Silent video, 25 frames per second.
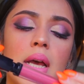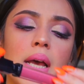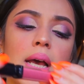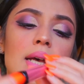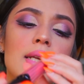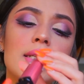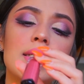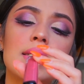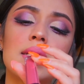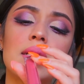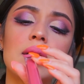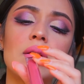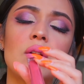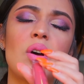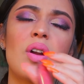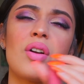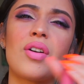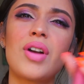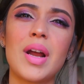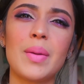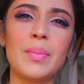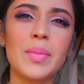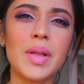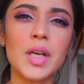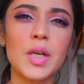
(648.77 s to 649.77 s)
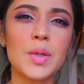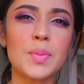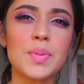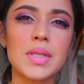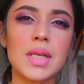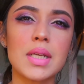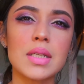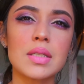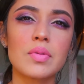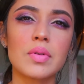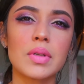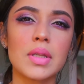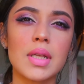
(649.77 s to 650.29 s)
Estee Lauder. I'm like
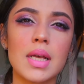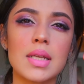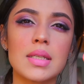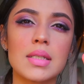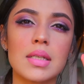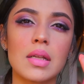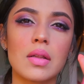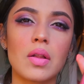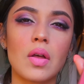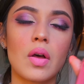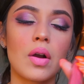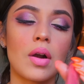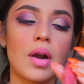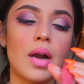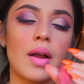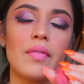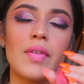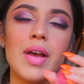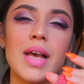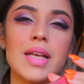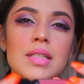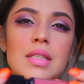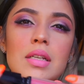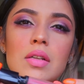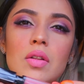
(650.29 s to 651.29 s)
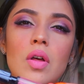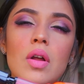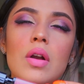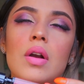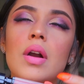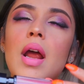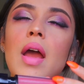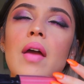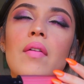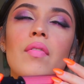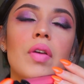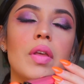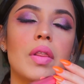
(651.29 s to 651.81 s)
obsessed with Estee Lauder. I have Estee
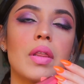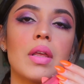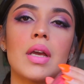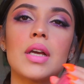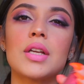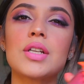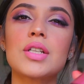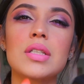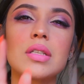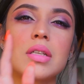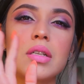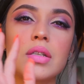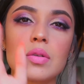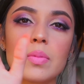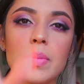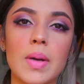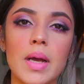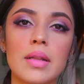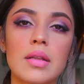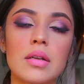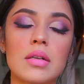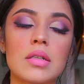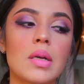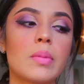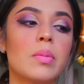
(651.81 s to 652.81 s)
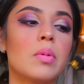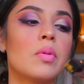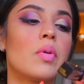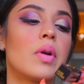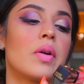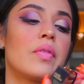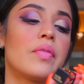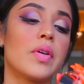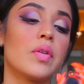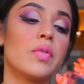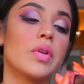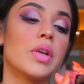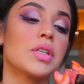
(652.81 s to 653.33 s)
Lauder everything. I just need to buy their double
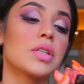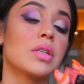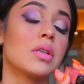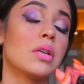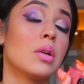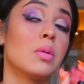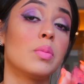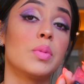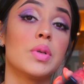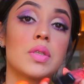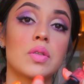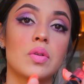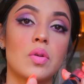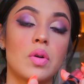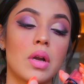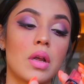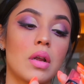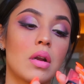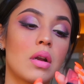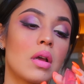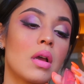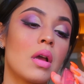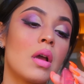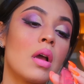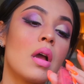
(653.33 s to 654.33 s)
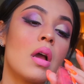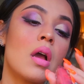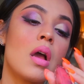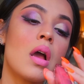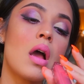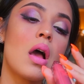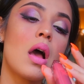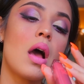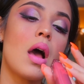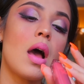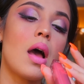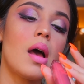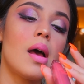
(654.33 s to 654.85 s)
wear foundation and I'll be sorted.
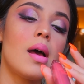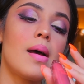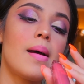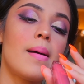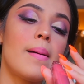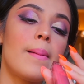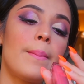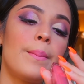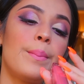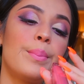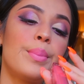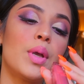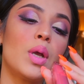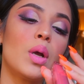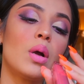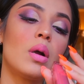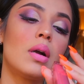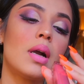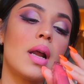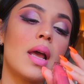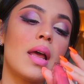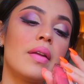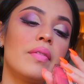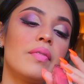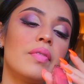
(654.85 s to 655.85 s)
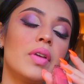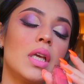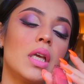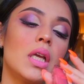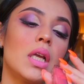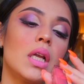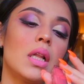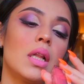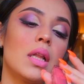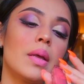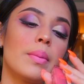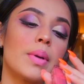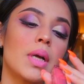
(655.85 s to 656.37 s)
Pure
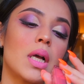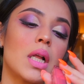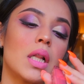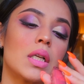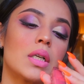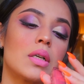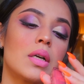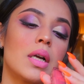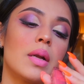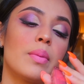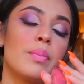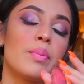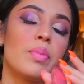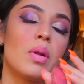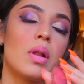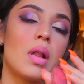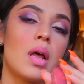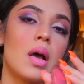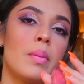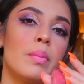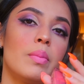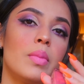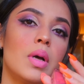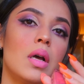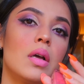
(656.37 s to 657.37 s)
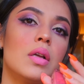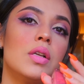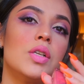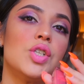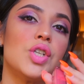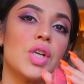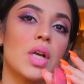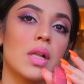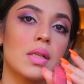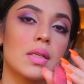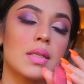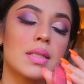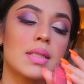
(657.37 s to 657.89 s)
Envy lip color in Plum
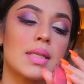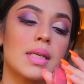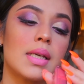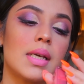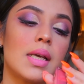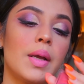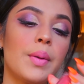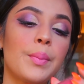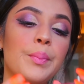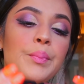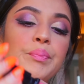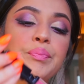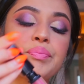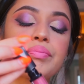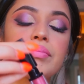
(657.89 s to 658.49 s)
Jealousy.